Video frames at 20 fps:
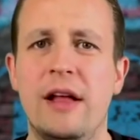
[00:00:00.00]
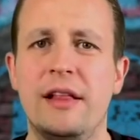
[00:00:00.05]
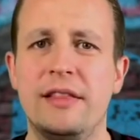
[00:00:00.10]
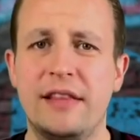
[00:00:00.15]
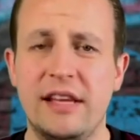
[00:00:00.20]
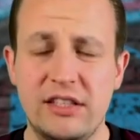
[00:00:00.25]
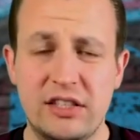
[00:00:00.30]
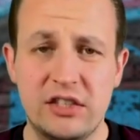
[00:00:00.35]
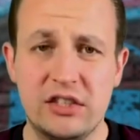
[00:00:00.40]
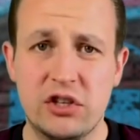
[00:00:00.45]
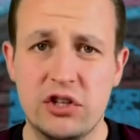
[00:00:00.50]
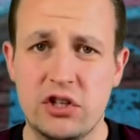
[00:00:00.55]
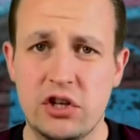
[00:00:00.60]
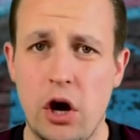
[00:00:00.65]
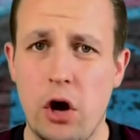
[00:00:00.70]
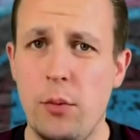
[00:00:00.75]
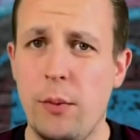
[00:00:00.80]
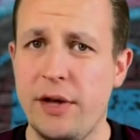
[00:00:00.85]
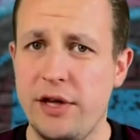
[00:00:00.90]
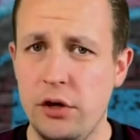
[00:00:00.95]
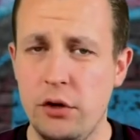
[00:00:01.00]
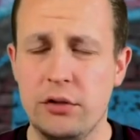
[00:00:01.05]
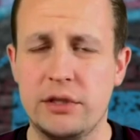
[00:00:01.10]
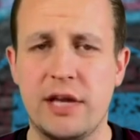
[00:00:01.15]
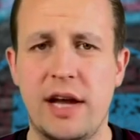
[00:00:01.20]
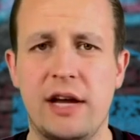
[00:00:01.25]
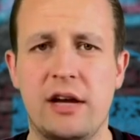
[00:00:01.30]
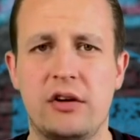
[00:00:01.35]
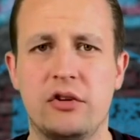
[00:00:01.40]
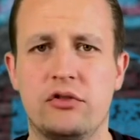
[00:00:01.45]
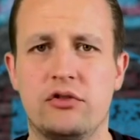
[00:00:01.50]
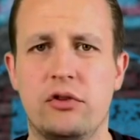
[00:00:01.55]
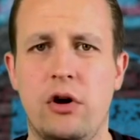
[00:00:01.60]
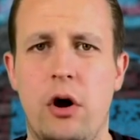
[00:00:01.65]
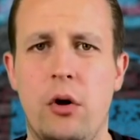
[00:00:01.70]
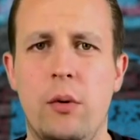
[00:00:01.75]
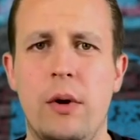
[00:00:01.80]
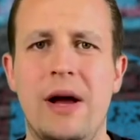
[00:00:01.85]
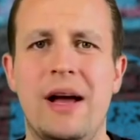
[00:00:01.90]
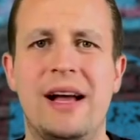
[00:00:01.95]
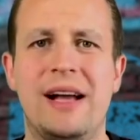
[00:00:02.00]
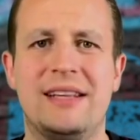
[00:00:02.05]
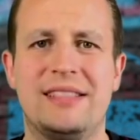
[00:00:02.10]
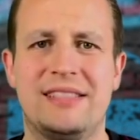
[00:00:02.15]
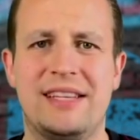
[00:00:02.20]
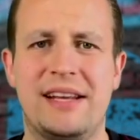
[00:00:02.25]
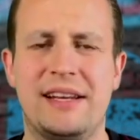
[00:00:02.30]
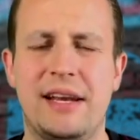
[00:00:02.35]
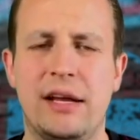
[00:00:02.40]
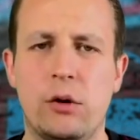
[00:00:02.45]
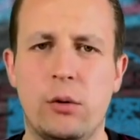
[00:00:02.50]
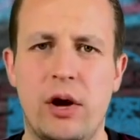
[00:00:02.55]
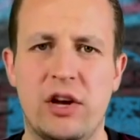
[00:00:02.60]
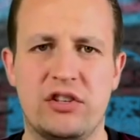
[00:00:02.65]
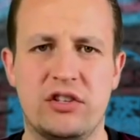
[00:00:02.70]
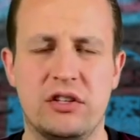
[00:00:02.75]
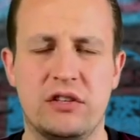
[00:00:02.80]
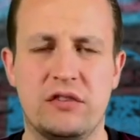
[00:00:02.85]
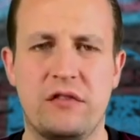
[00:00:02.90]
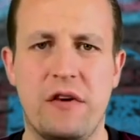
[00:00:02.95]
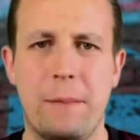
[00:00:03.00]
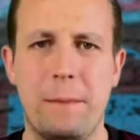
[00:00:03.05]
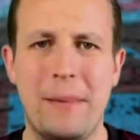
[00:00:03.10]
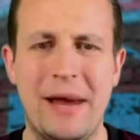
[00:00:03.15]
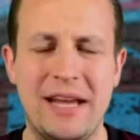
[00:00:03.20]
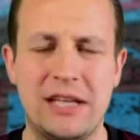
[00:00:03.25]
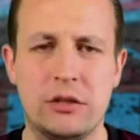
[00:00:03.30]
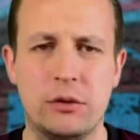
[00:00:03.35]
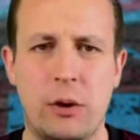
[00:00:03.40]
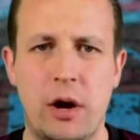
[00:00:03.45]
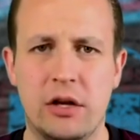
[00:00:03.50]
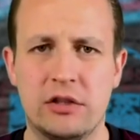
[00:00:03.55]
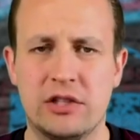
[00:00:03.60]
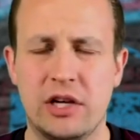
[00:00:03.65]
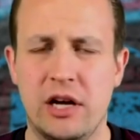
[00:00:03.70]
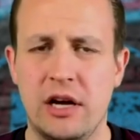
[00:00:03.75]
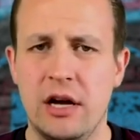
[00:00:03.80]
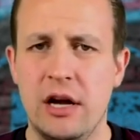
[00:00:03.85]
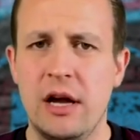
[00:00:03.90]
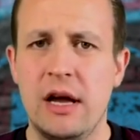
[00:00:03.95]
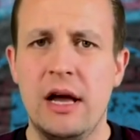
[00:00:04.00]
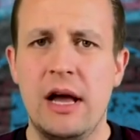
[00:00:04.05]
This is the show where you take control and send in questions for me to answer.